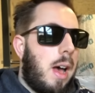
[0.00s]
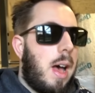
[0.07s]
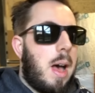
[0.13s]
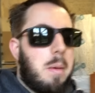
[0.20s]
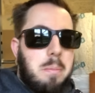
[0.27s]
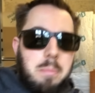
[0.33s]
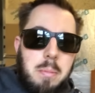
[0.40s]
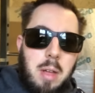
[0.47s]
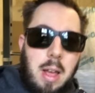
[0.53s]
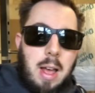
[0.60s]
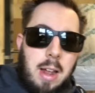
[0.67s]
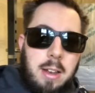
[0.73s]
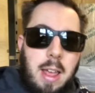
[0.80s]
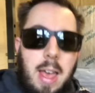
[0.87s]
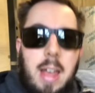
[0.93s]
And
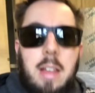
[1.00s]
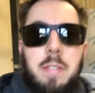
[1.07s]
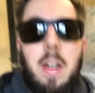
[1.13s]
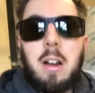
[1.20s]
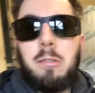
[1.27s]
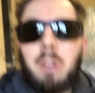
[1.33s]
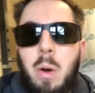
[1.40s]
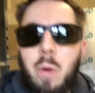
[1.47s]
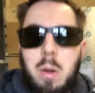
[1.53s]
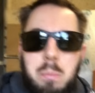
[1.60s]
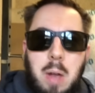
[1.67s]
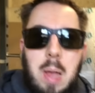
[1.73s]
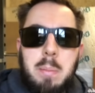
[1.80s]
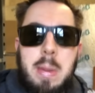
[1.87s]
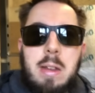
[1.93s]
hey, that rower
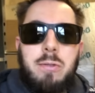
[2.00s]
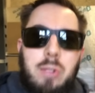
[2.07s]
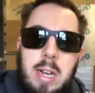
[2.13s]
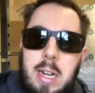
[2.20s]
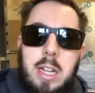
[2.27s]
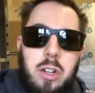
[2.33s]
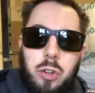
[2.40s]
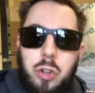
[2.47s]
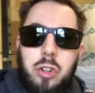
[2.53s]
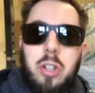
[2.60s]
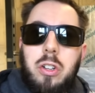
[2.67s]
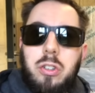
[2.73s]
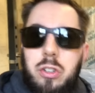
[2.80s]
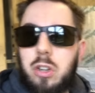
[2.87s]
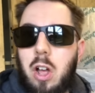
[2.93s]
might be a really good
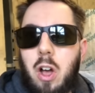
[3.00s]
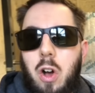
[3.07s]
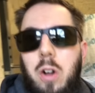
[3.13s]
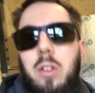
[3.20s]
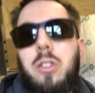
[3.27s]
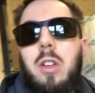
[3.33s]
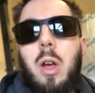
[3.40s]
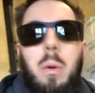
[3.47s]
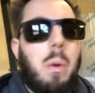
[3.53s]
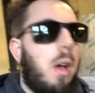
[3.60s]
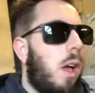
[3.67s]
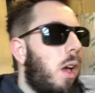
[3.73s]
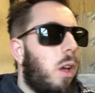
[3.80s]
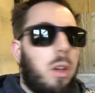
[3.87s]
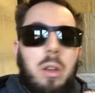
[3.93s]
start. So
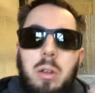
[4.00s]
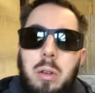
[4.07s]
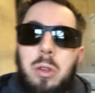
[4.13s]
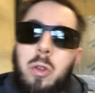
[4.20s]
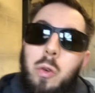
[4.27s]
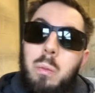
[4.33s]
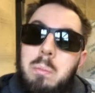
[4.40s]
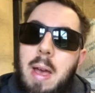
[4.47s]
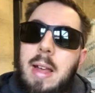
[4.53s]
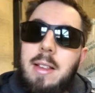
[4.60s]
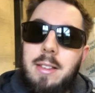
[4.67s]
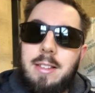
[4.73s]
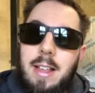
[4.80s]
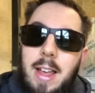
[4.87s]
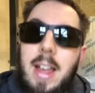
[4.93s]
you may
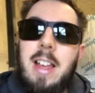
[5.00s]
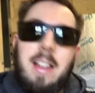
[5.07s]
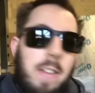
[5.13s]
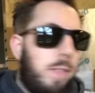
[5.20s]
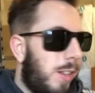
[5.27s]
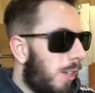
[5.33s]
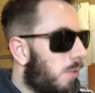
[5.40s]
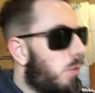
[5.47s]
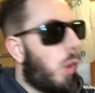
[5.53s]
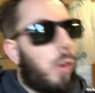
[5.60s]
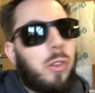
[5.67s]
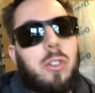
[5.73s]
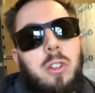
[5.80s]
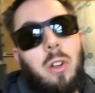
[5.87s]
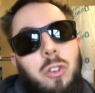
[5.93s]
see in these
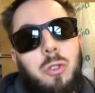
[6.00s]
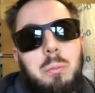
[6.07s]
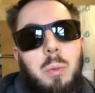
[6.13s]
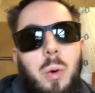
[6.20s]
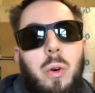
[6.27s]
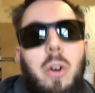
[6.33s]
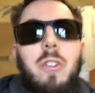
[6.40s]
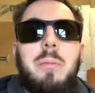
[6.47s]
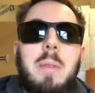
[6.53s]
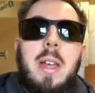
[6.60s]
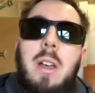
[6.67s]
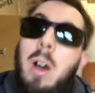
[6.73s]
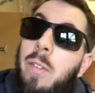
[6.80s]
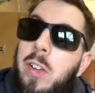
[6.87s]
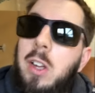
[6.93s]
vlogs lots more of
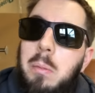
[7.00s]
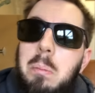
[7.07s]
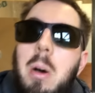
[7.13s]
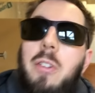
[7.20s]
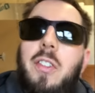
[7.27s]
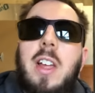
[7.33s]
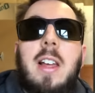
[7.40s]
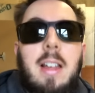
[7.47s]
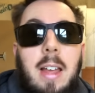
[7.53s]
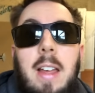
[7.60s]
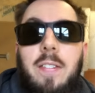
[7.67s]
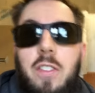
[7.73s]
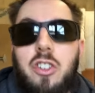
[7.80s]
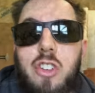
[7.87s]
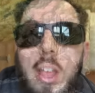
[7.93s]
me huffing and puffing in the